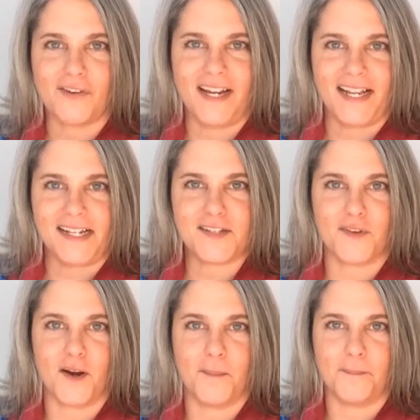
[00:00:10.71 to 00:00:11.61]
Greetings
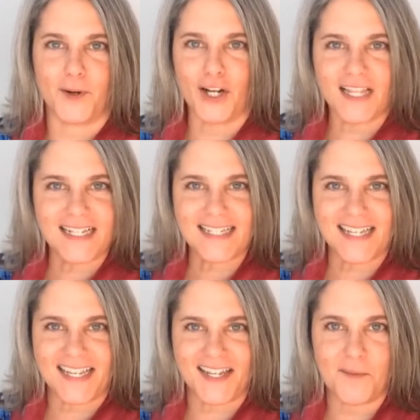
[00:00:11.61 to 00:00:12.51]
from
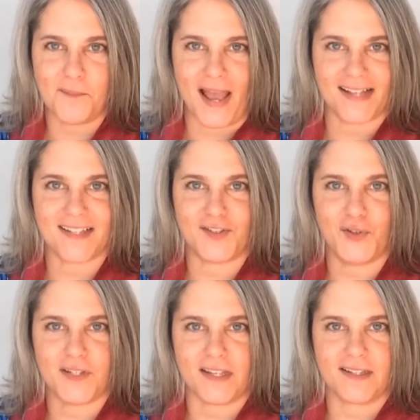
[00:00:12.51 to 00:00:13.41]
Burlington,
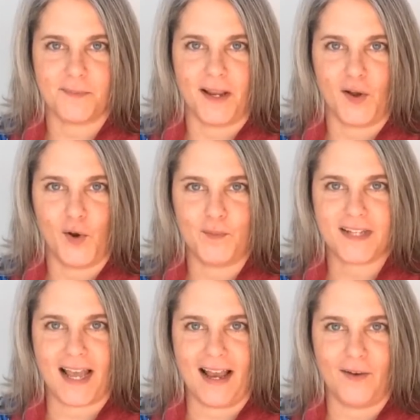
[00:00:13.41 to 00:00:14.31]
Massachusetts, my
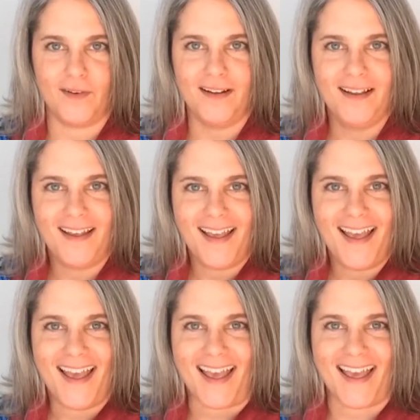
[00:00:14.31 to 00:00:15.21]
hometown.
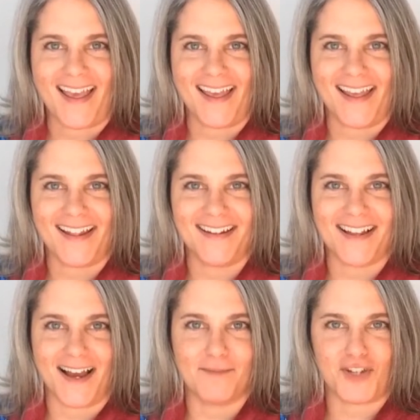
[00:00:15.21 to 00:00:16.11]
And
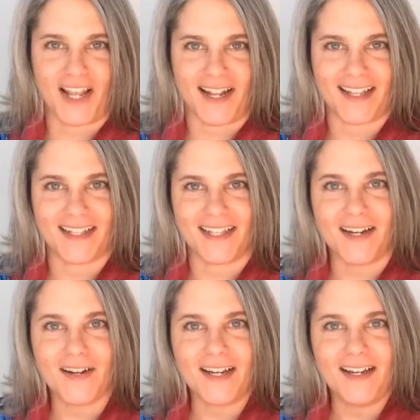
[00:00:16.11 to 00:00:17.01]
I'm Janet
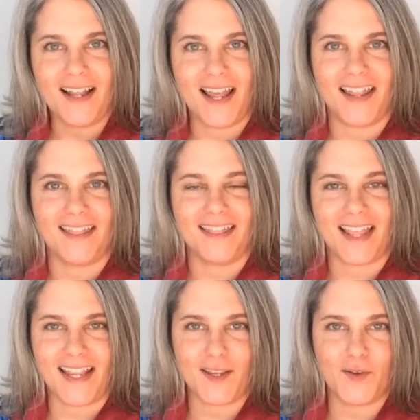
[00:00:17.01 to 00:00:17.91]
Caleri, and
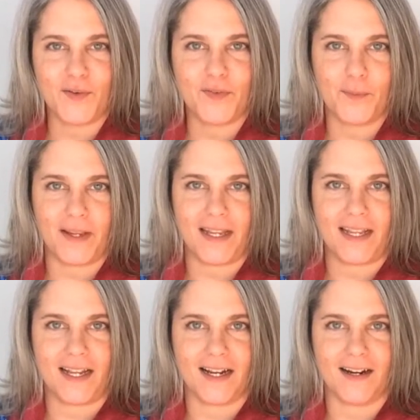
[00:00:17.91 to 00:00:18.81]
thank you for being
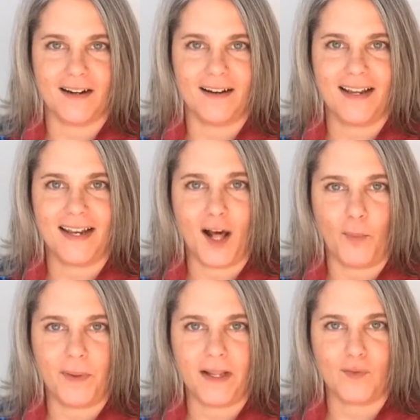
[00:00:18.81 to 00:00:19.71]
here and
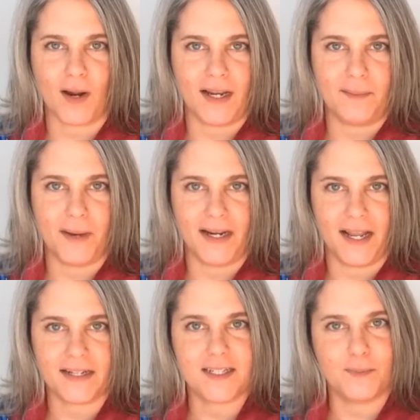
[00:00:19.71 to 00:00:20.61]
helping write my
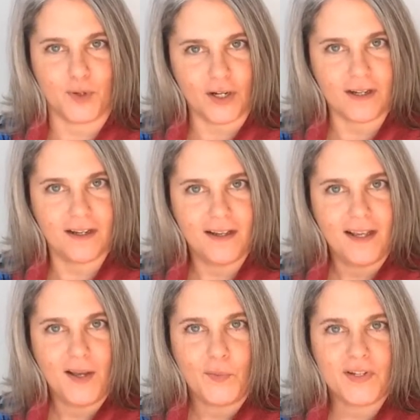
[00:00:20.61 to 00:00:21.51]
next book,
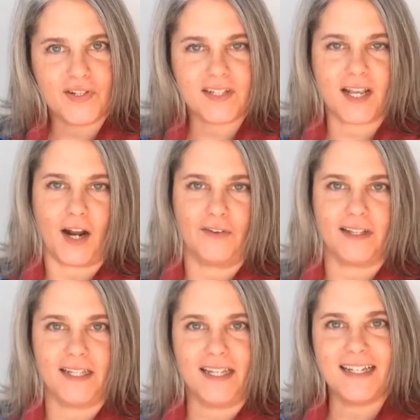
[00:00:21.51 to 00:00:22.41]
which is
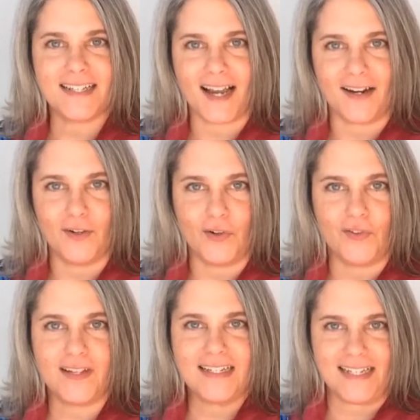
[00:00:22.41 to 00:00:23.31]
currently
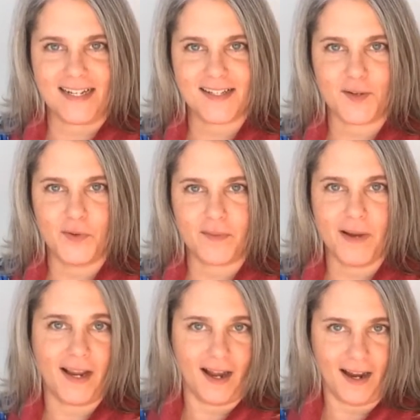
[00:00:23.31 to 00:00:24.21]
entitled Dancing with
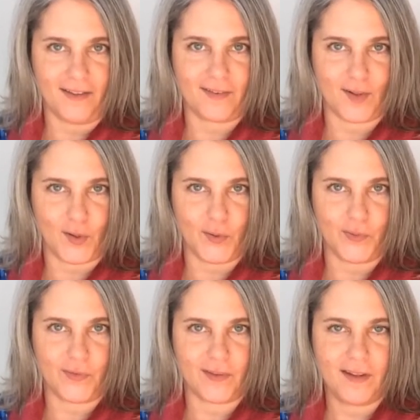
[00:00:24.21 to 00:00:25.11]
My Eyes
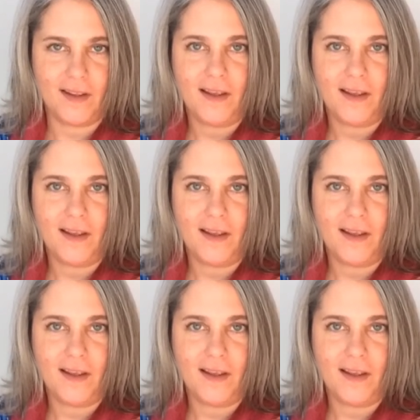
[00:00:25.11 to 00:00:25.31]
Closed.